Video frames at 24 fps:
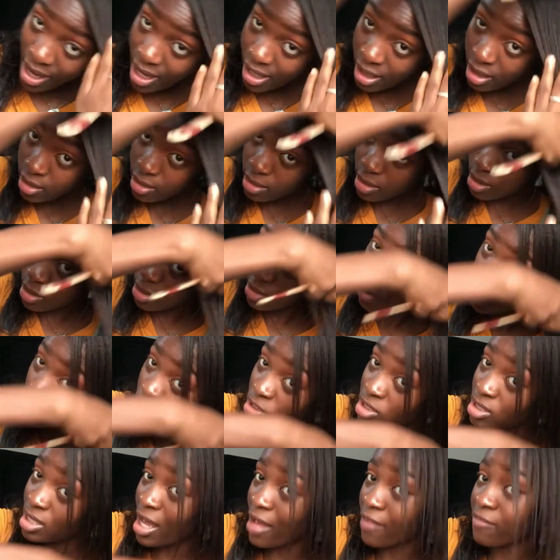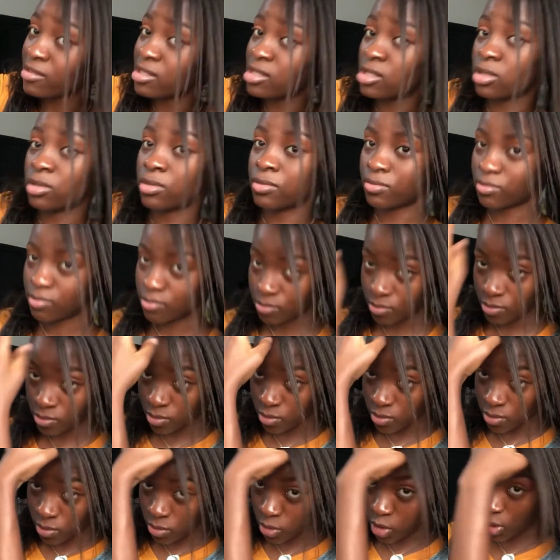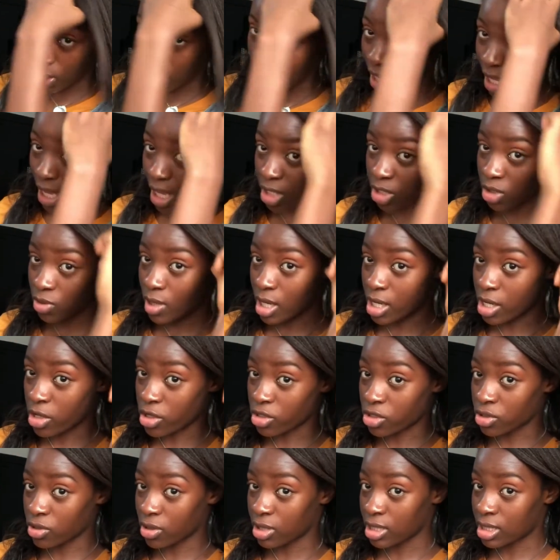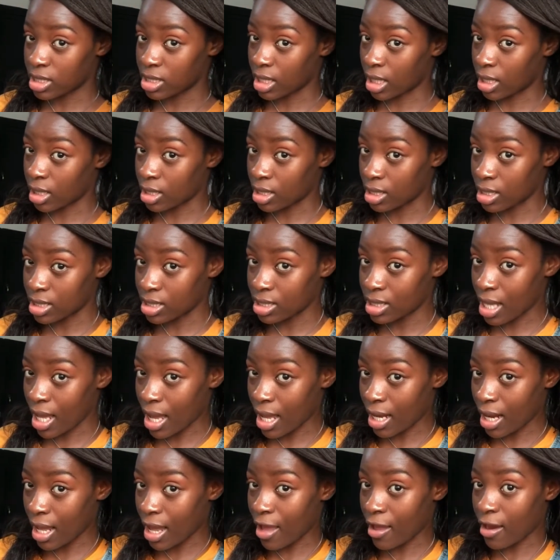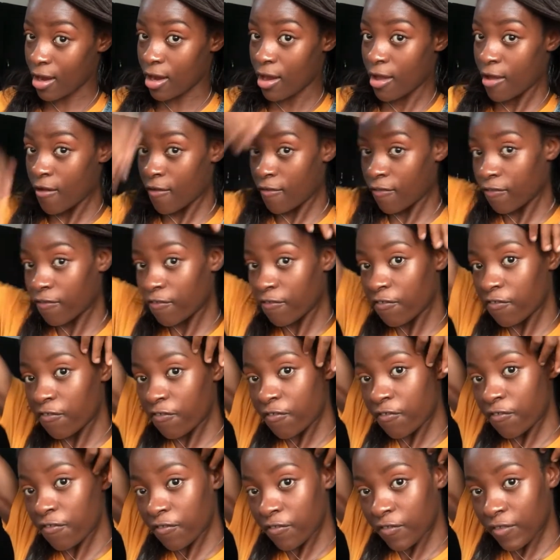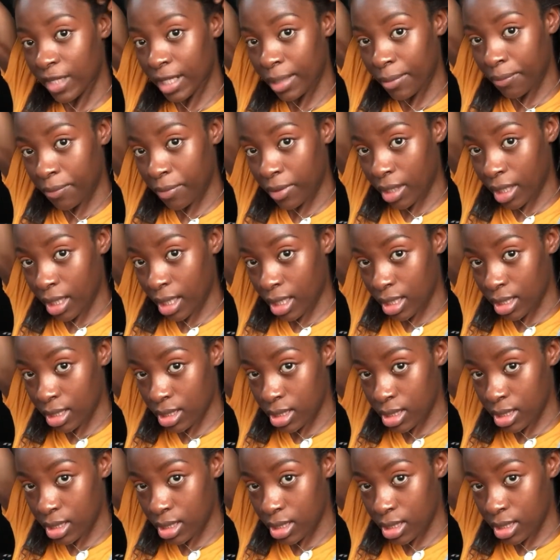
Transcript: Like, you just have to do it casually. You're just going to take this side and flip it.